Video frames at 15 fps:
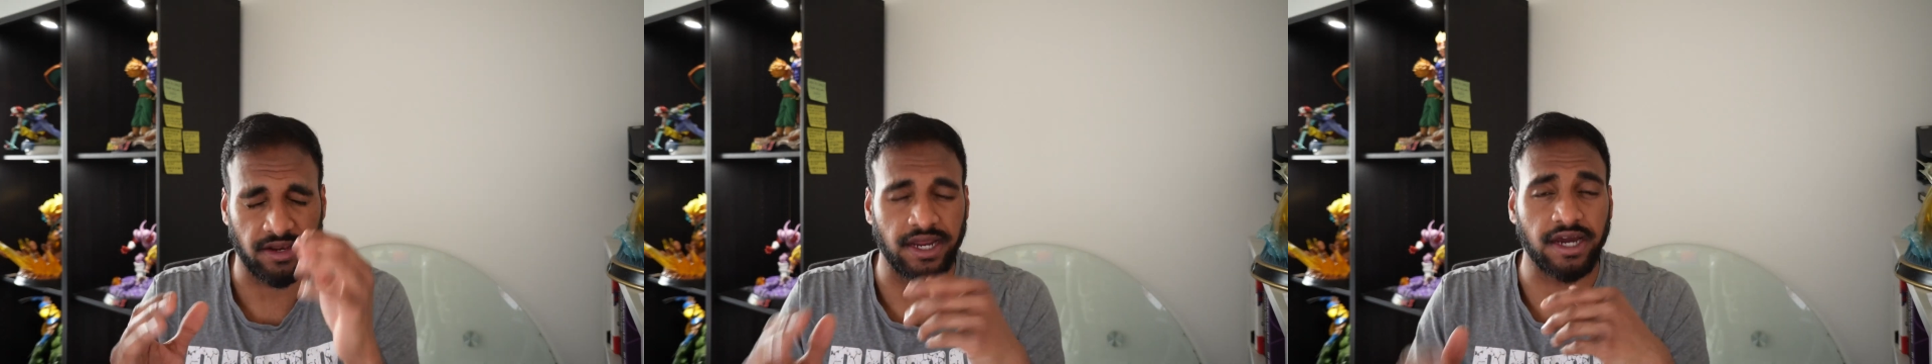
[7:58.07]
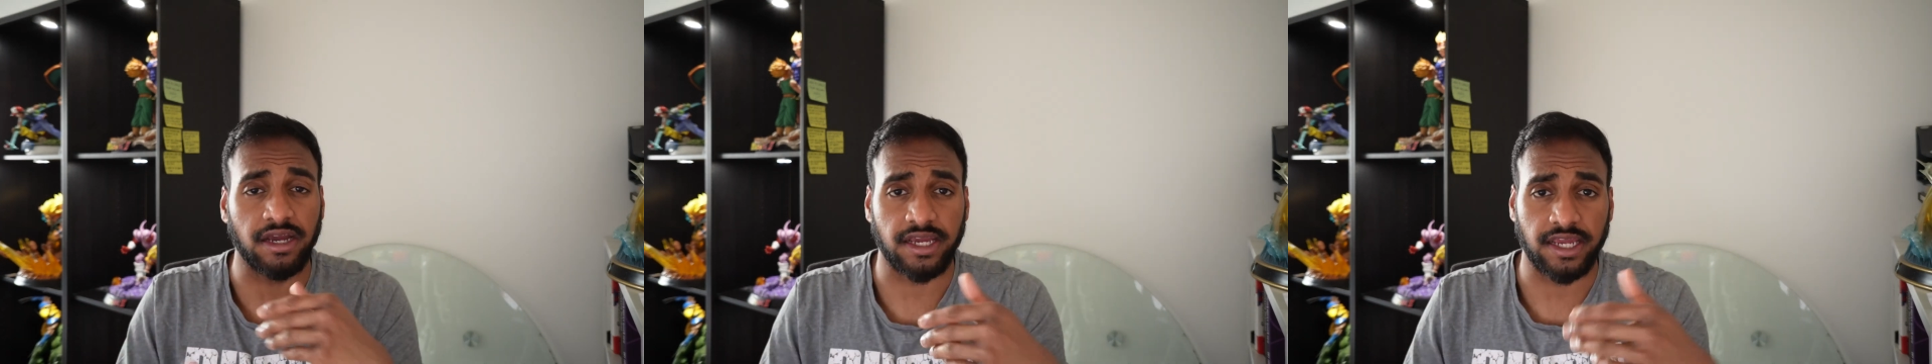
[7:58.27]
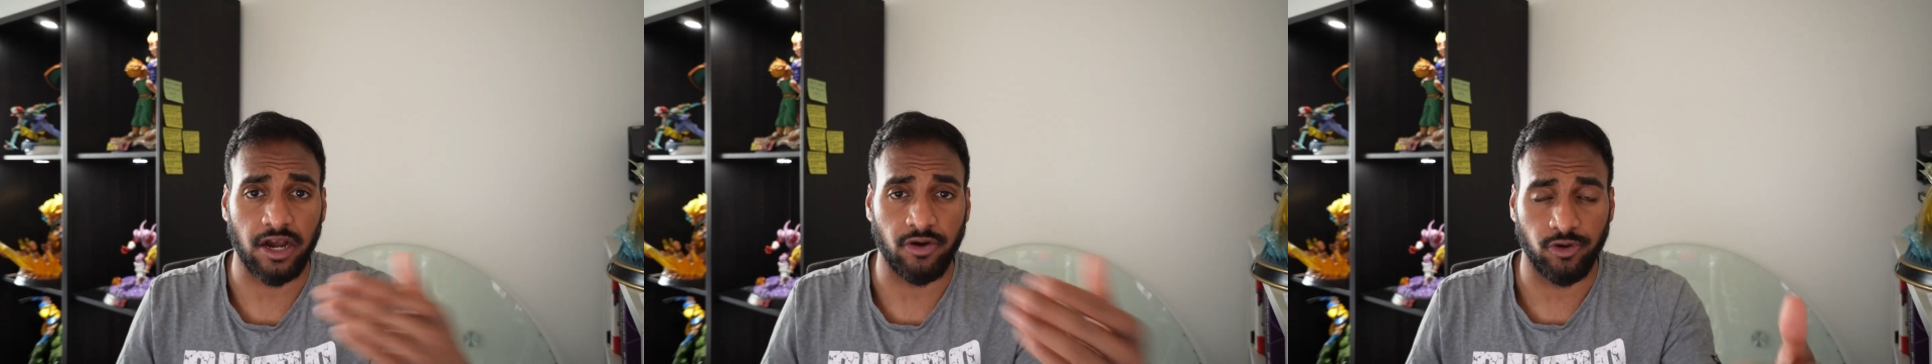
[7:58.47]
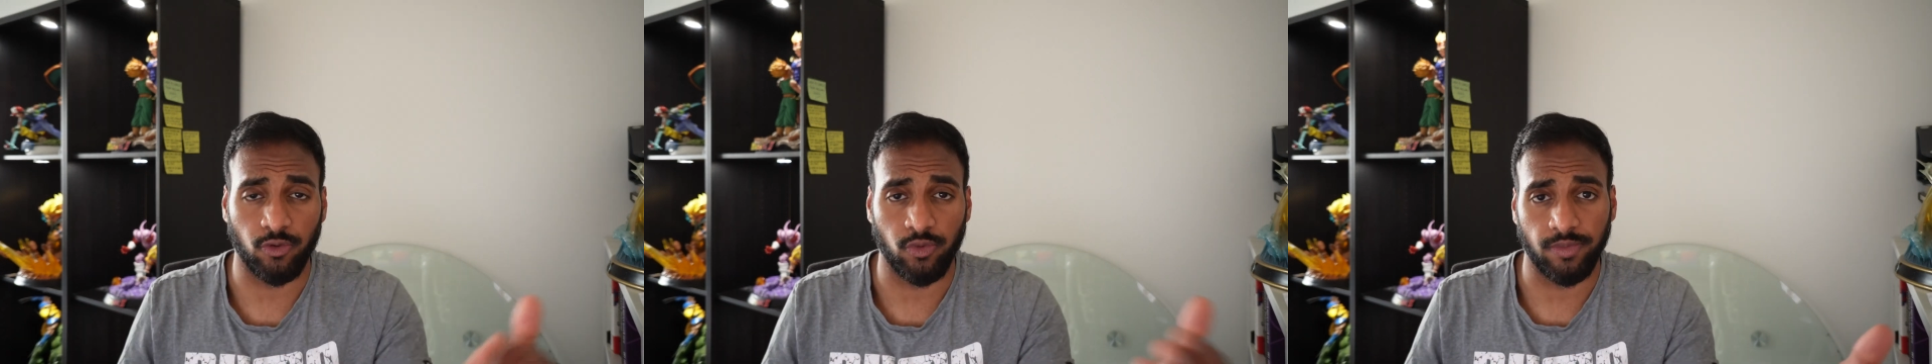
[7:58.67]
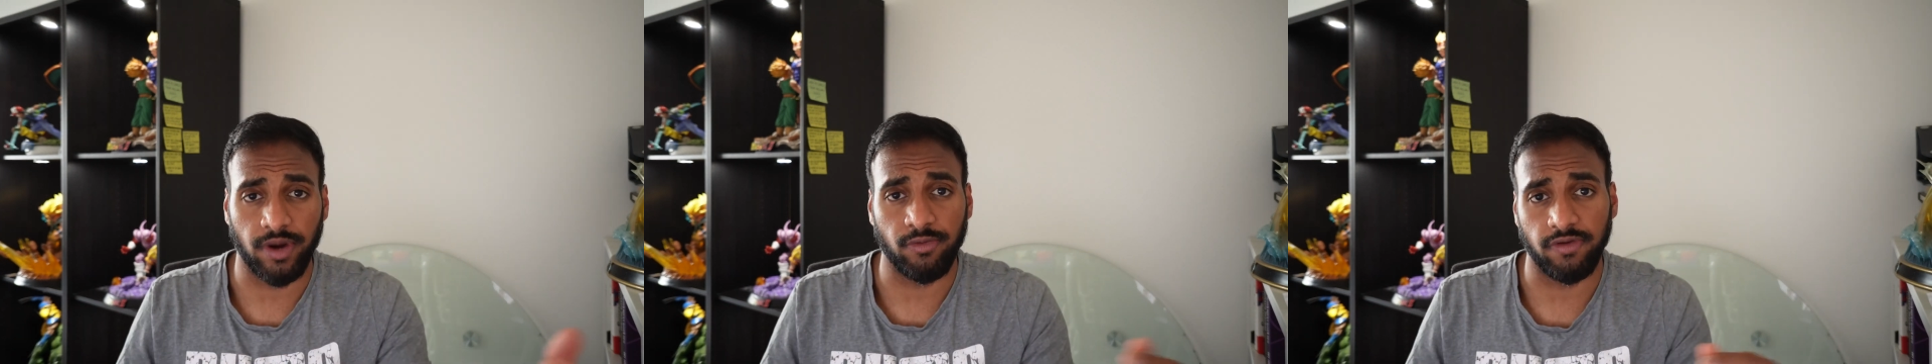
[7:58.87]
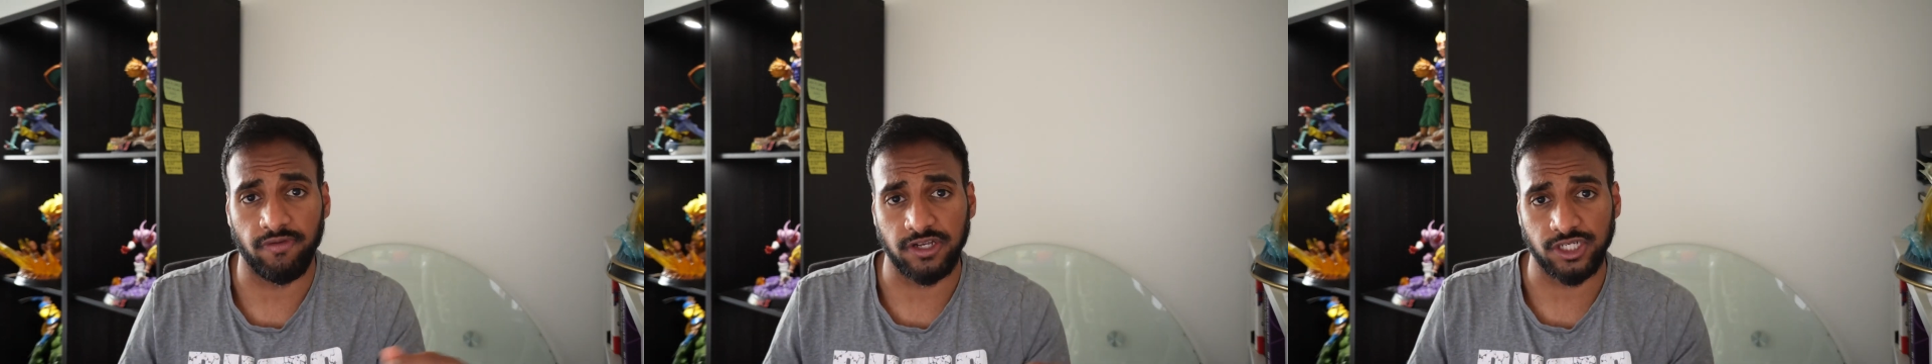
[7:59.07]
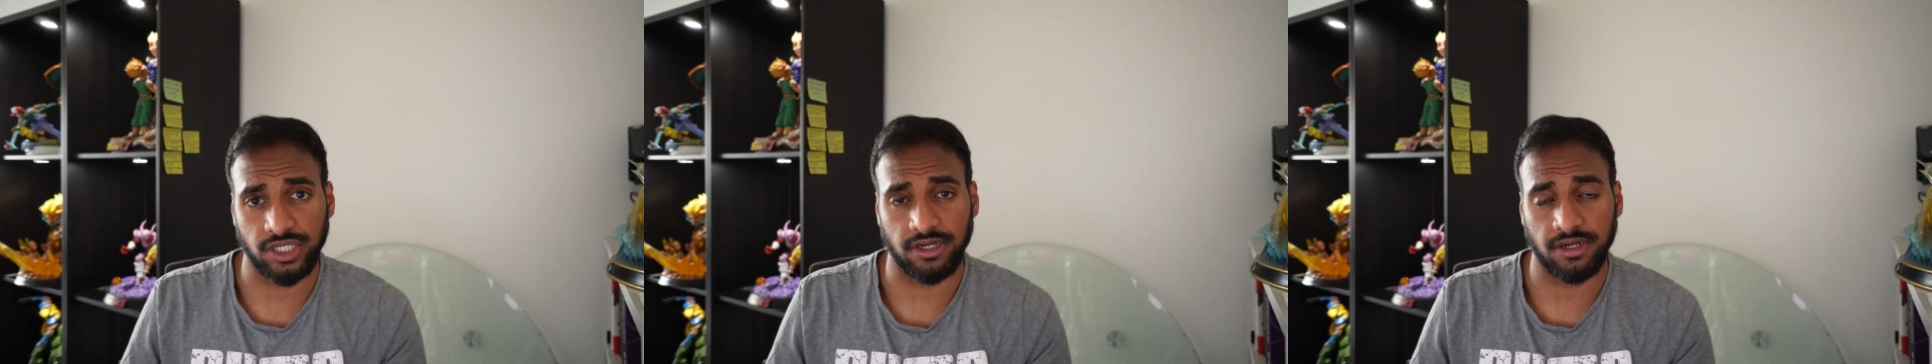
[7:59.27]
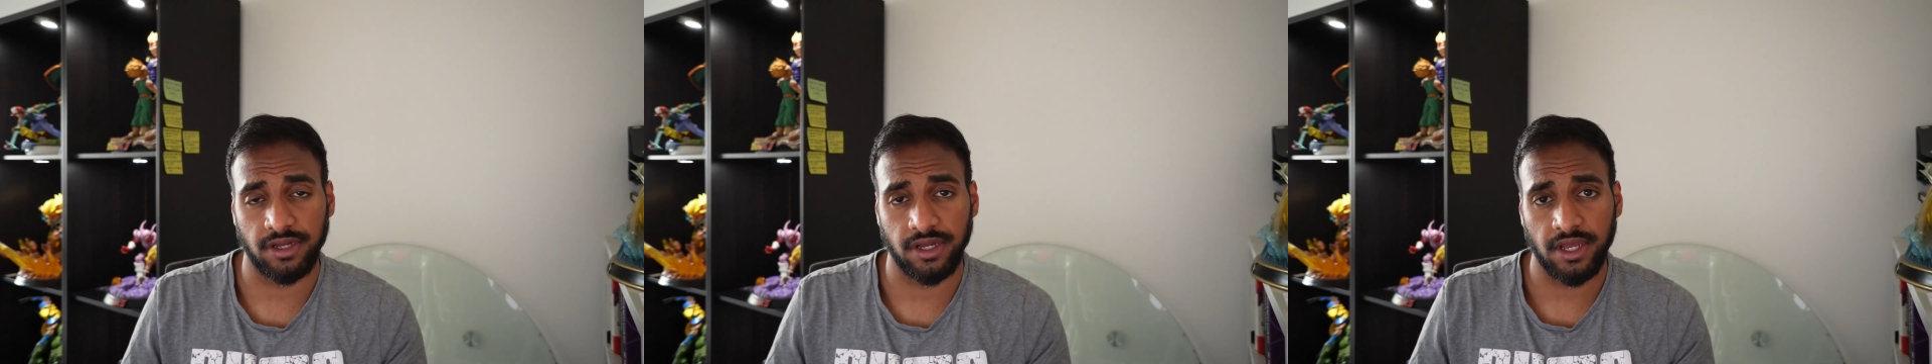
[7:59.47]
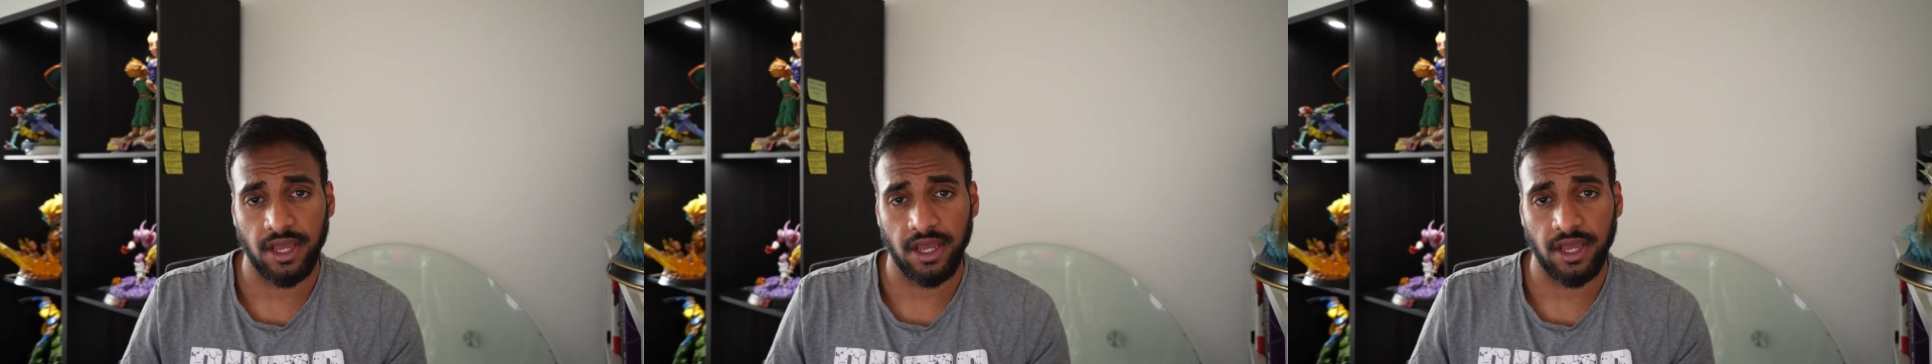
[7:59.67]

then I can carry on with my revision.